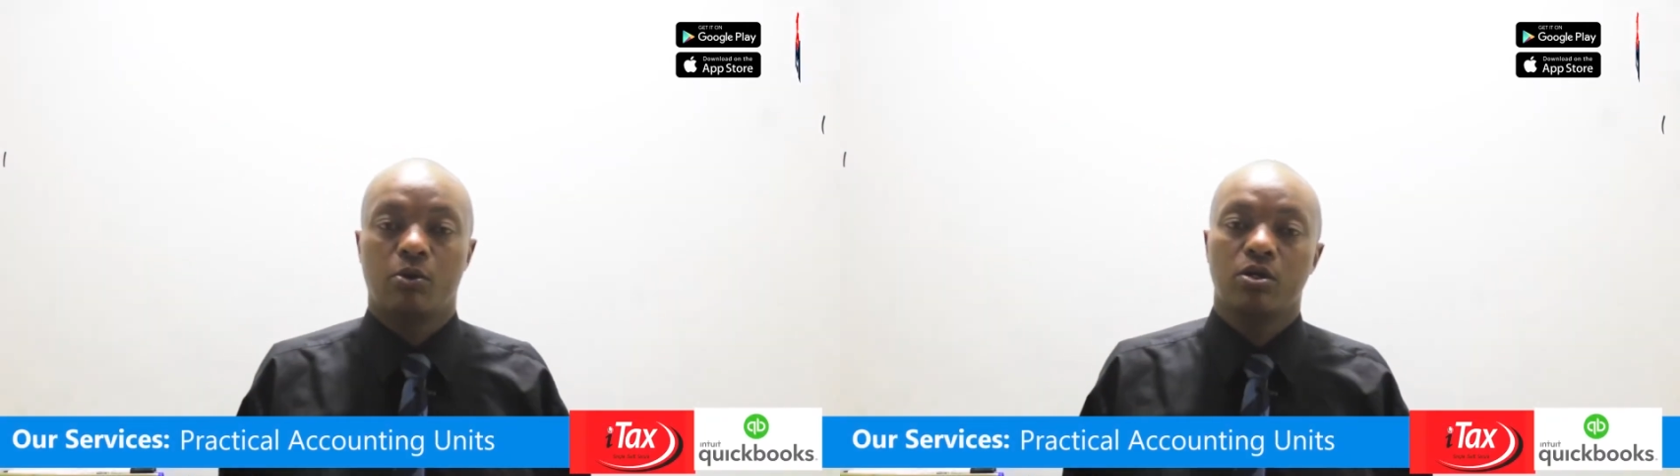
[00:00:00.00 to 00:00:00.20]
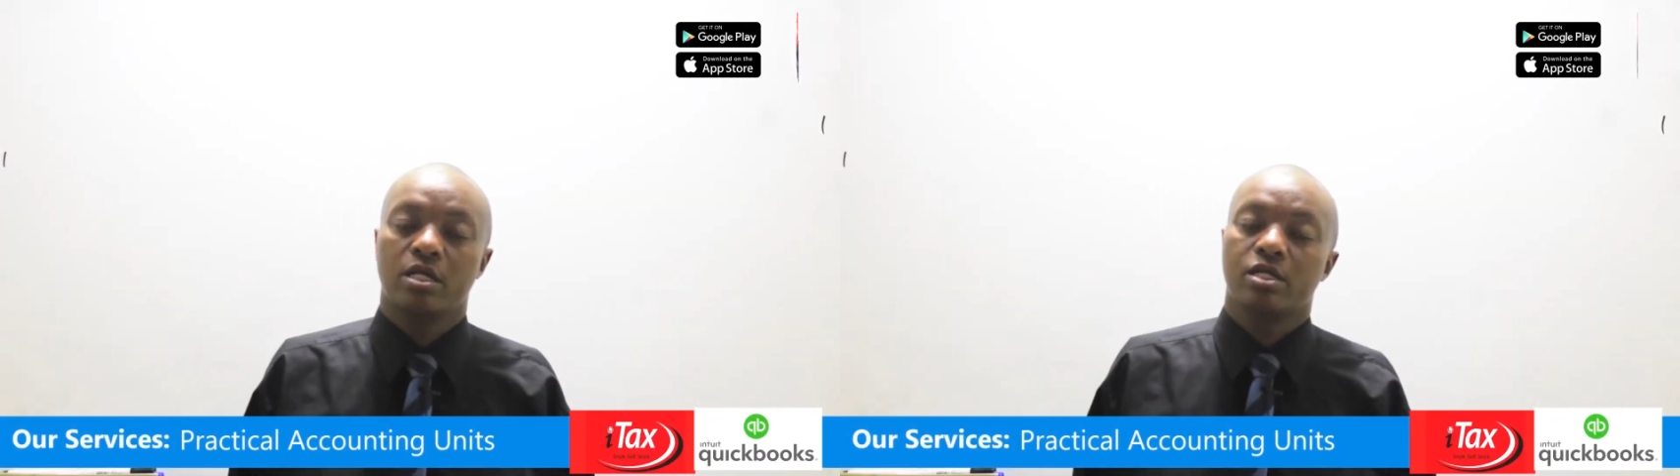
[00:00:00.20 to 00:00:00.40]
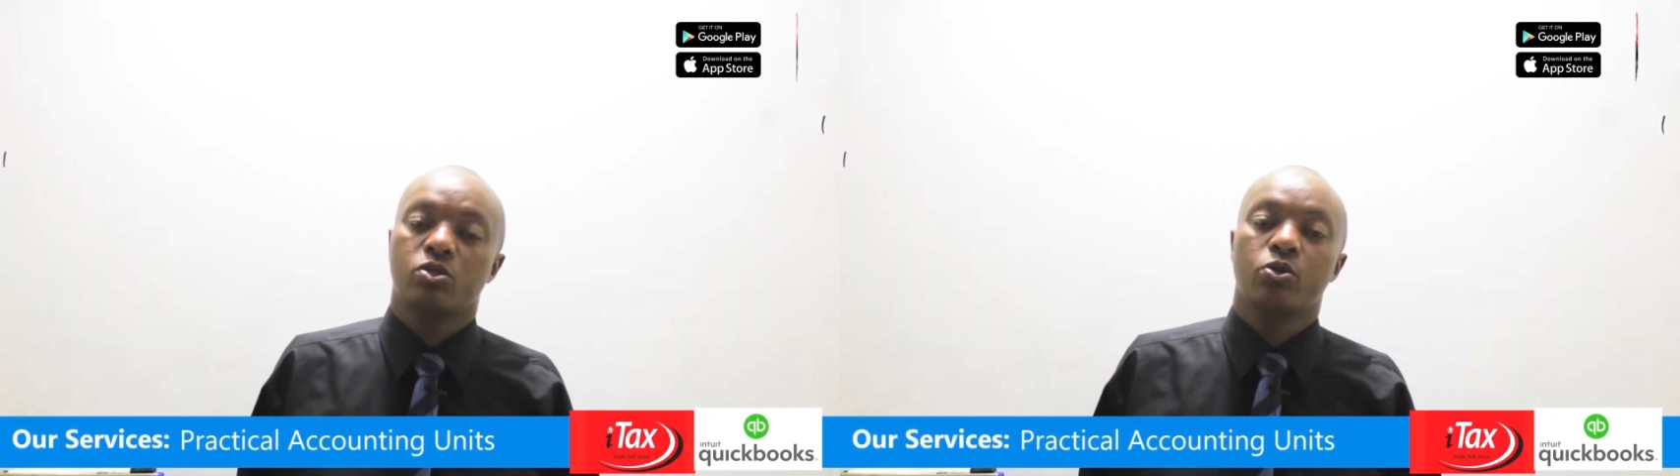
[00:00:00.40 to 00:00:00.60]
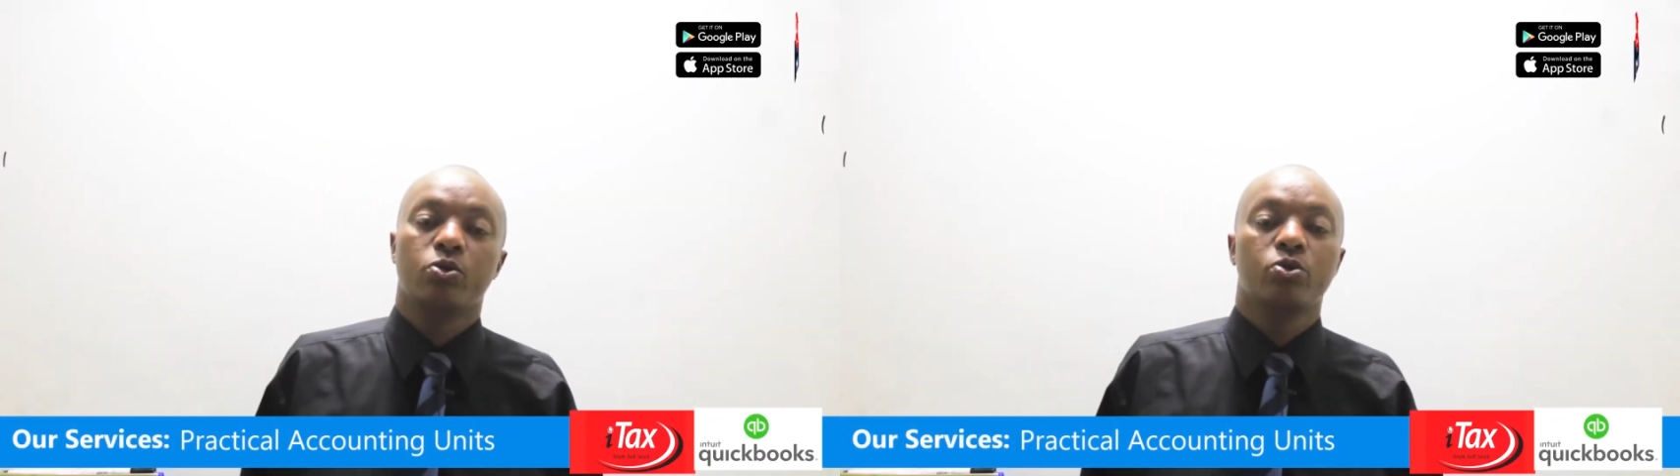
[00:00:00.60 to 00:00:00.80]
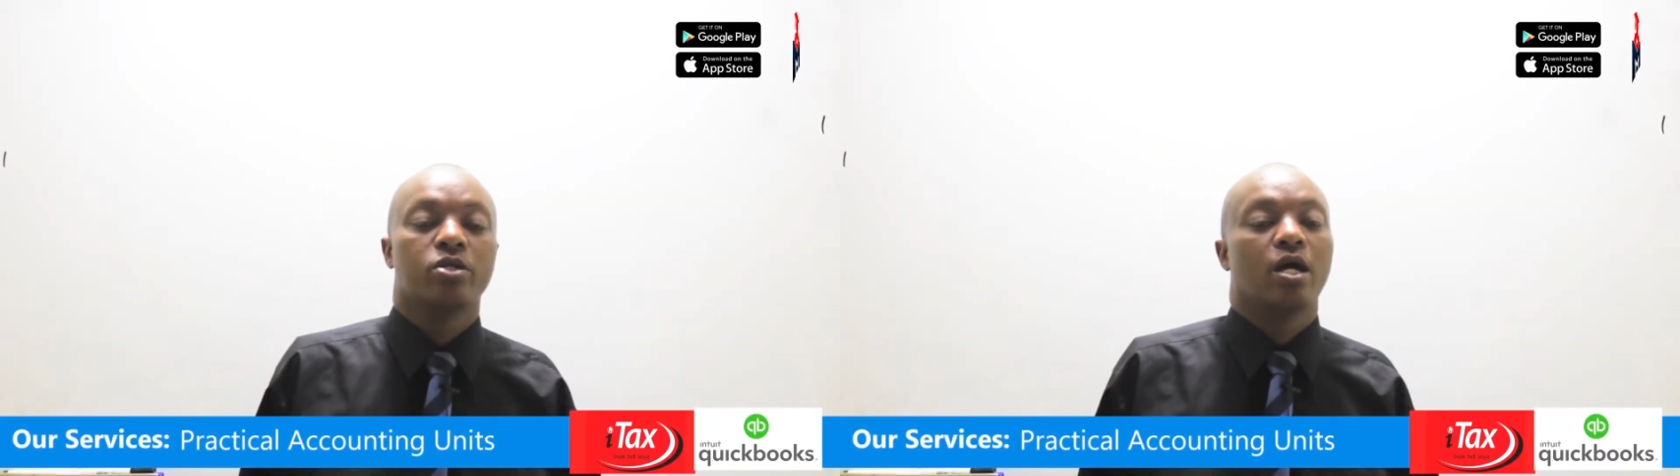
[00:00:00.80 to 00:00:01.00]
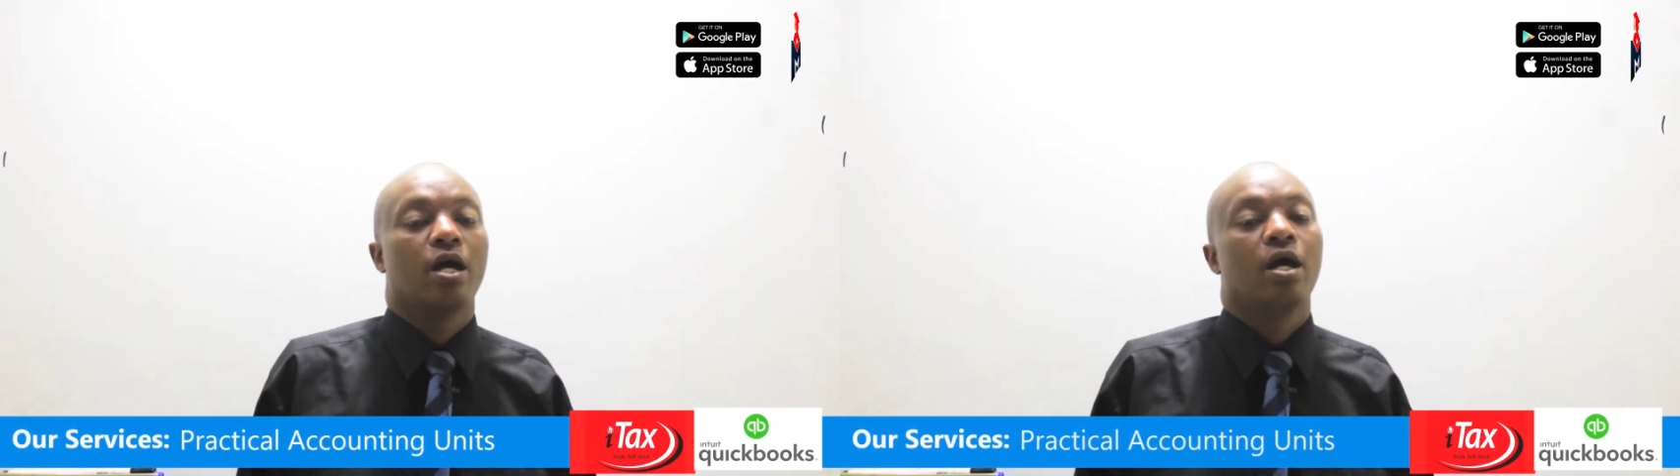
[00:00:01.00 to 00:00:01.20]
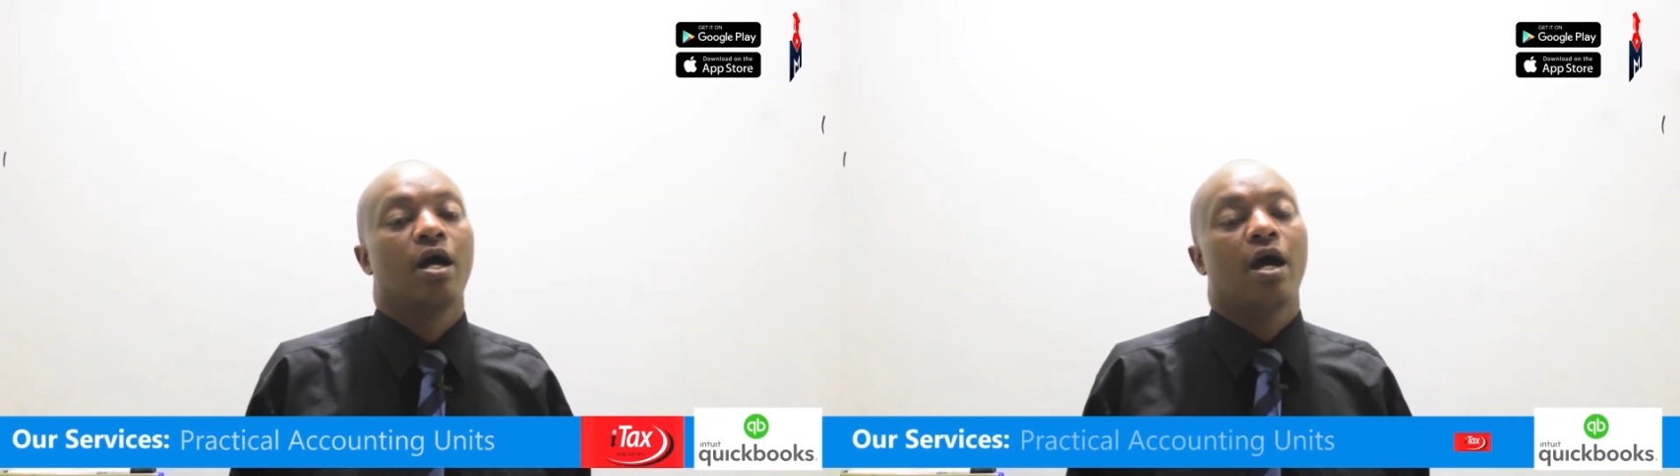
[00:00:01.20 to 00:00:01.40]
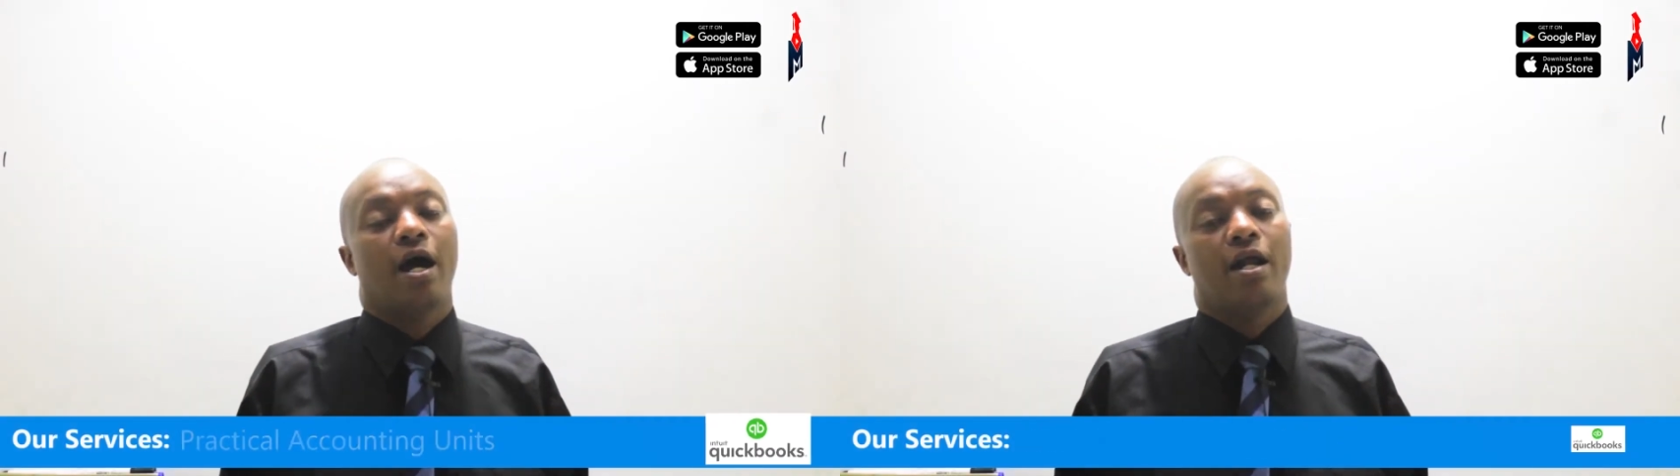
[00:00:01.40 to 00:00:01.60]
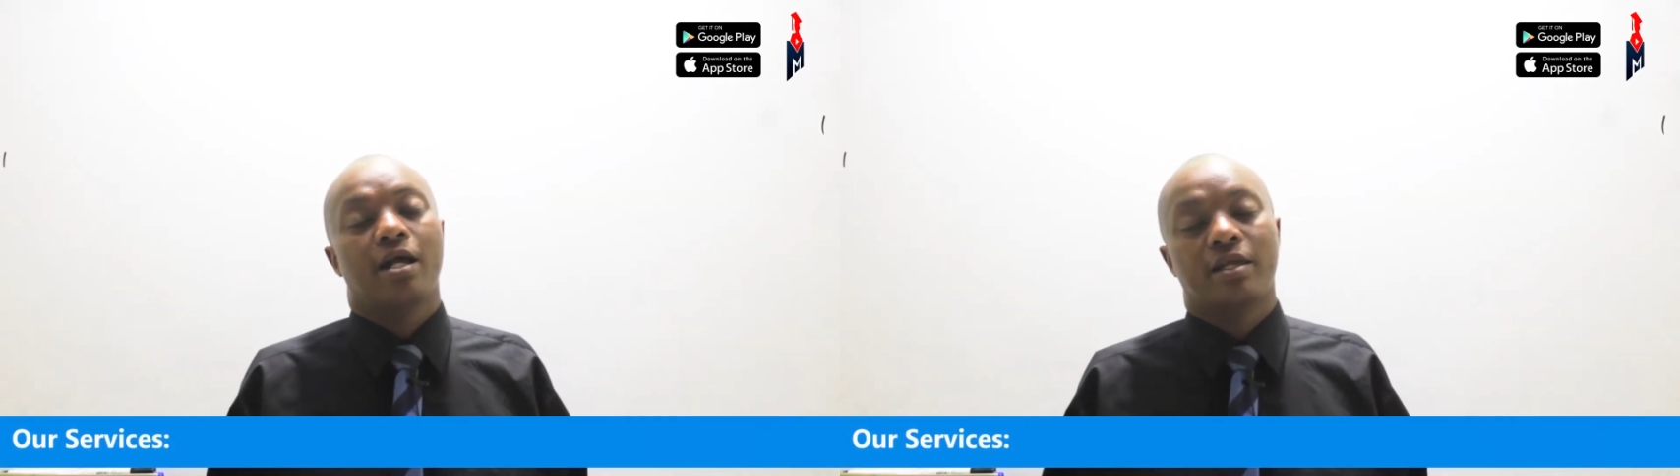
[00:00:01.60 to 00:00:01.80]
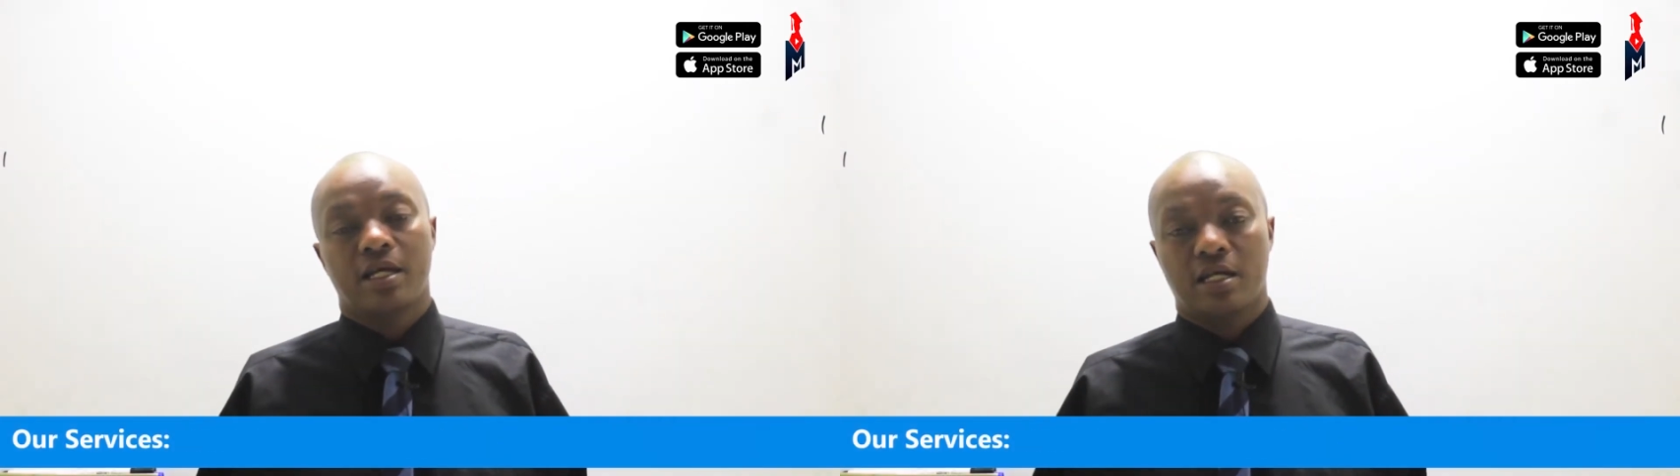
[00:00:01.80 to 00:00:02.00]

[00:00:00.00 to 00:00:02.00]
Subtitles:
want us to use another